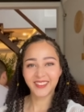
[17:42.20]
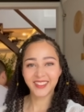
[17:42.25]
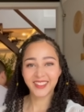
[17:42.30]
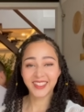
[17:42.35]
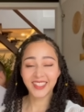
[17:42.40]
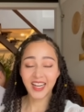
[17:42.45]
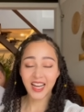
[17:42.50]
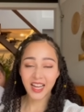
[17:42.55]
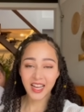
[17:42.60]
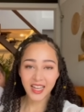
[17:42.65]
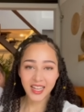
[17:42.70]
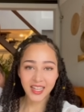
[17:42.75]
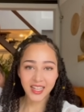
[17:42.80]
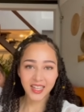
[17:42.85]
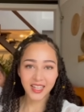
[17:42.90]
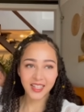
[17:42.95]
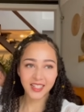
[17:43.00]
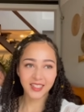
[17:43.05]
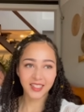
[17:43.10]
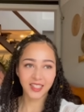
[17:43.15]
today
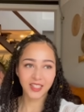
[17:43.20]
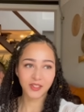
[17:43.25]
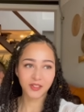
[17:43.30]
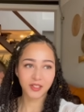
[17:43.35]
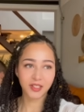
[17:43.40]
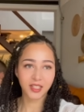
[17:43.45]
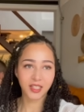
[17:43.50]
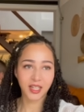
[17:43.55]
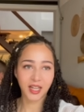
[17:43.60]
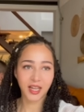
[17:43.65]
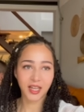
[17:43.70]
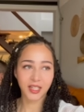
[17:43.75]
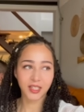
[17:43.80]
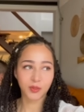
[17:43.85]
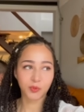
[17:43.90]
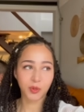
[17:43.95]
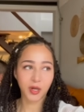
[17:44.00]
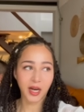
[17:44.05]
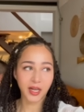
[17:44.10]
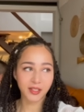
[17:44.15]
is an interesting day because
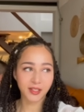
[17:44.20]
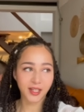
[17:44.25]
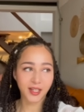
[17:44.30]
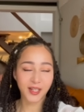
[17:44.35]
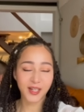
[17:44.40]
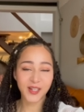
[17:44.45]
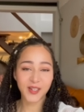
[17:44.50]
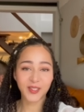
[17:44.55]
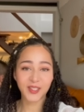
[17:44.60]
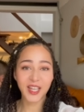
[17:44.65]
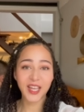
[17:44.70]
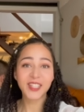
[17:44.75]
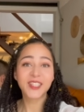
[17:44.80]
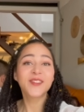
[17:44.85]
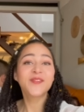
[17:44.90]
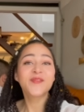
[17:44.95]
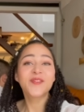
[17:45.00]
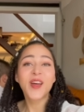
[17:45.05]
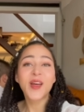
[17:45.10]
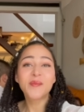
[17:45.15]
we're actually gonna go take
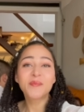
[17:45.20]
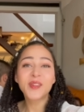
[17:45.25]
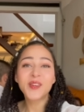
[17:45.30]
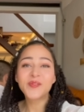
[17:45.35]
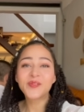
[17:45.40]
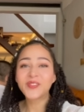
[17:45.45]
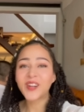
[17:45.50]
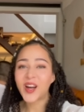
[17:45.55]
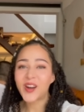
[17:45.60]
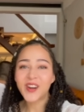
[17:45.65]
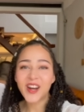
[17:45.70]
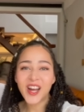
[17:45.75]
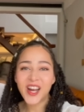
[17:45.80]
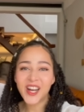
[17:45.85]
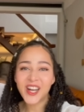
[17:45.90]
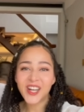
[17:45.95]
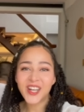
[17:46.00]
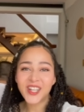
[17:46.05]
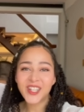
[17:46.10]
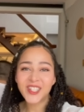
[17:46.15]
some family
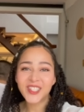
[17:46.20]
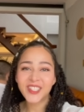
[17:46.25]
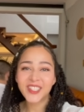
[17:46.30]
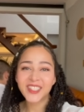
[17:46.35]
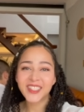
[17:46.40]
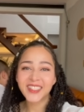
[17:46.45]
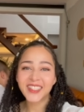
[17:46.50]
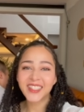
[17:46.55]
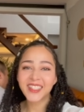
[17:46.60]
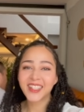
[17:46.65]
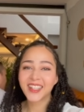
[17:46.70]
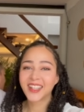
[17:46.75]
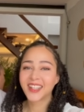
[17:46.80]
photos.